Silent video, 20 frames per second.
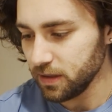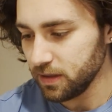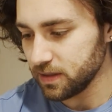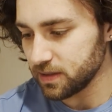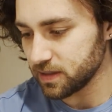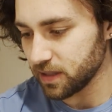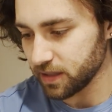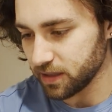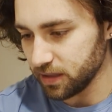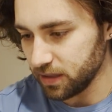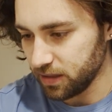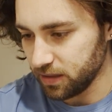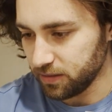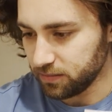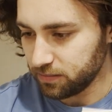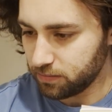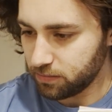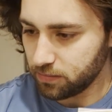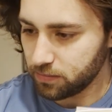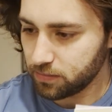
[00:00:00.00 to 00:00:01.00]
it's like
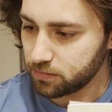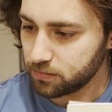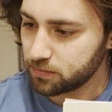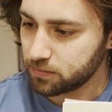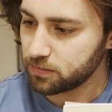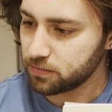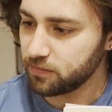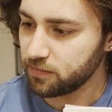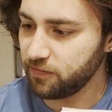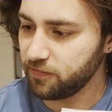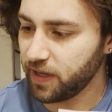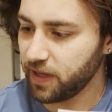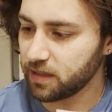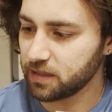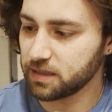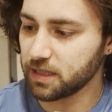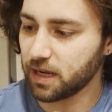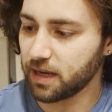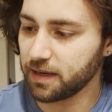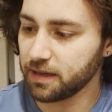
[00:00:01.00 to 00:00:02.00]
a
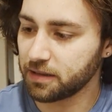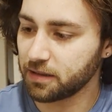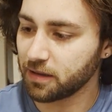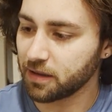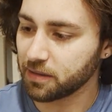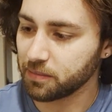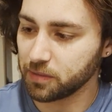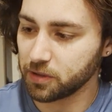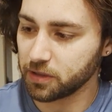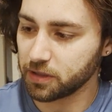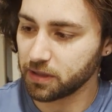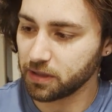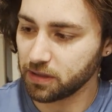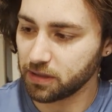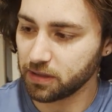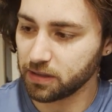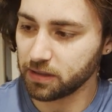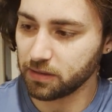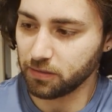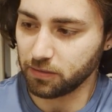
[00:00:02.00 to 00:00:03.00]
Venn diagram looking
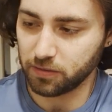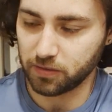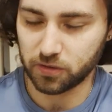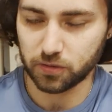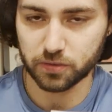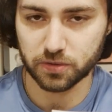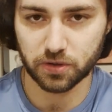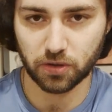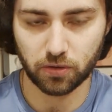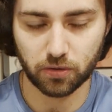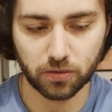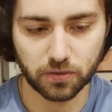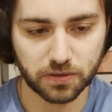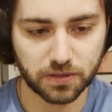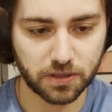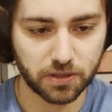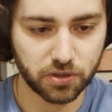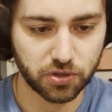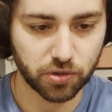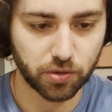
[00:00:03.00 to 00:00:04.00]
thing, 2 circles
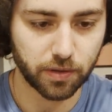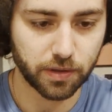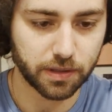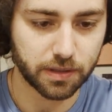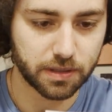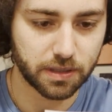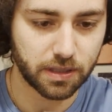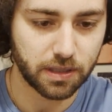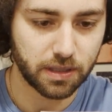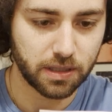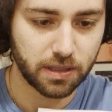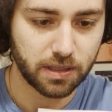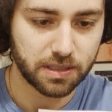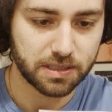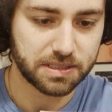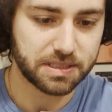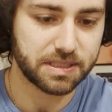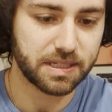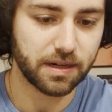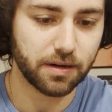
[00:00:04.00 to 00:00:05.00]
conjoined.
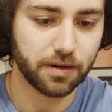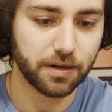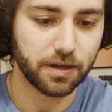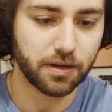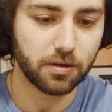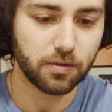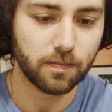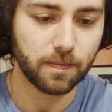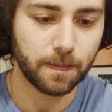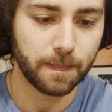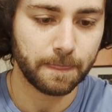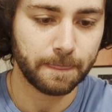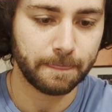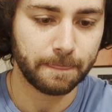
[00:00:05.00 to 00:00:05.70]
Stereo,